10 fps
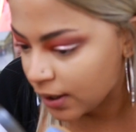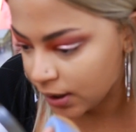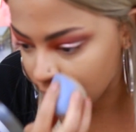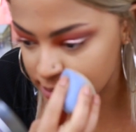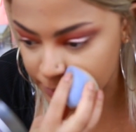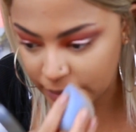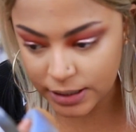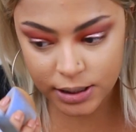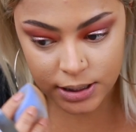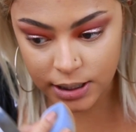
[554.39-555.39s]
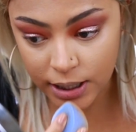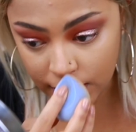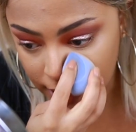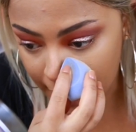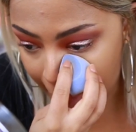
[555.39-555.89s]
Like, it's blended
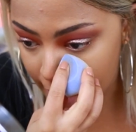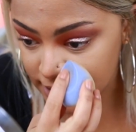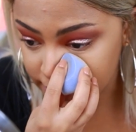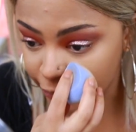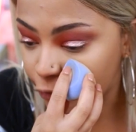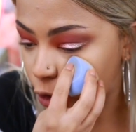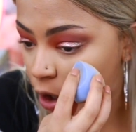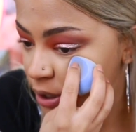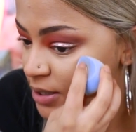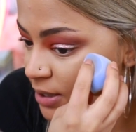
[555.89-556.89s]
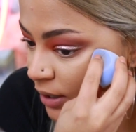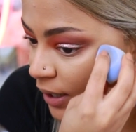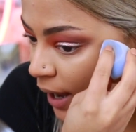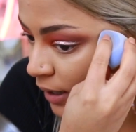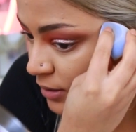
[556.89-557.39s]
in as
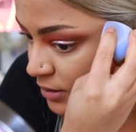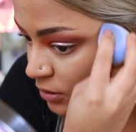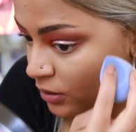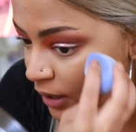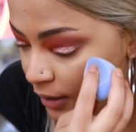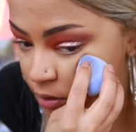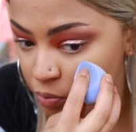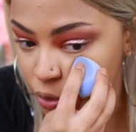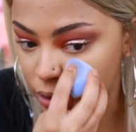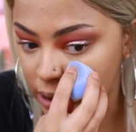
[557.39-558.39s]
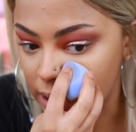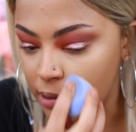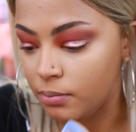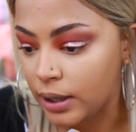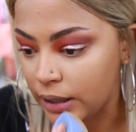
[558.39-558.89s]
flawlessly as like the
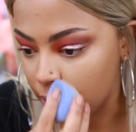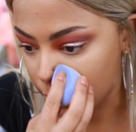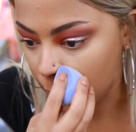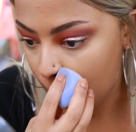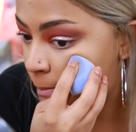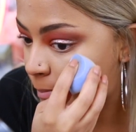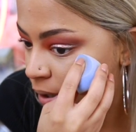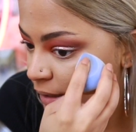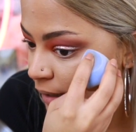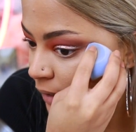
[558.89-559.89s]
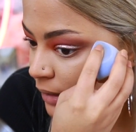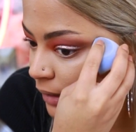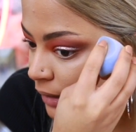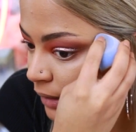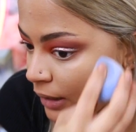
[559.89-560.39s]
Beauty Blender, but
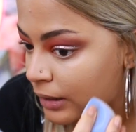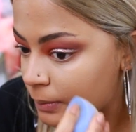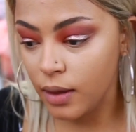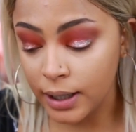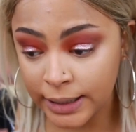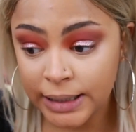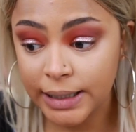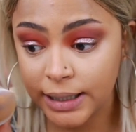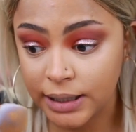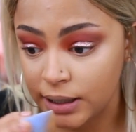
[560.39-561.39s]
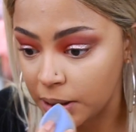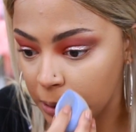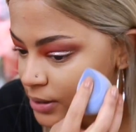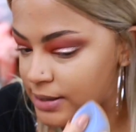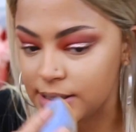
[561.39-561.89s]
clearly
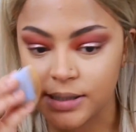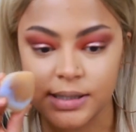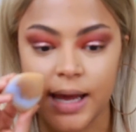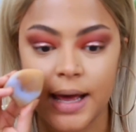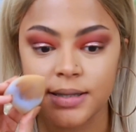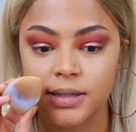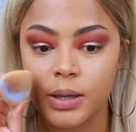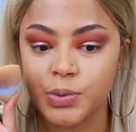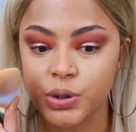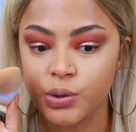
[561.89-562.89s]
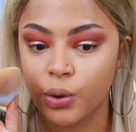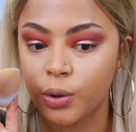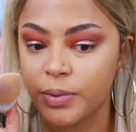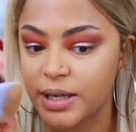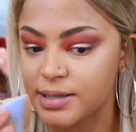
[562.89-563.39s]
since it hasn't
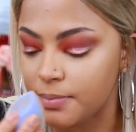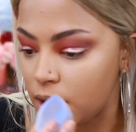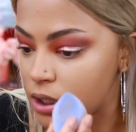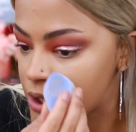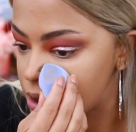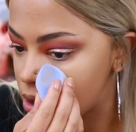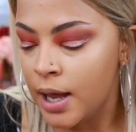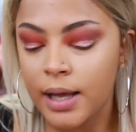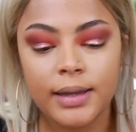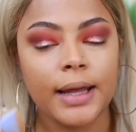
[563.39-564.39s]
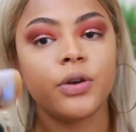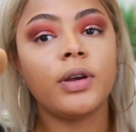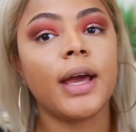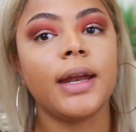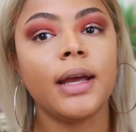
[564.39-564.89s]
absorbed as much, like
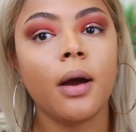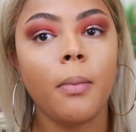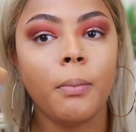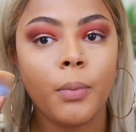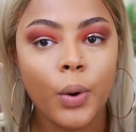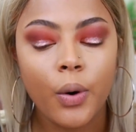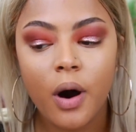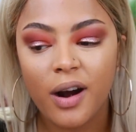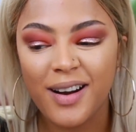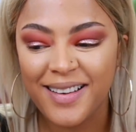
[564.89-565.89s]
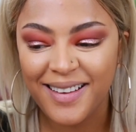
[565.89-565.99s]
you're getting more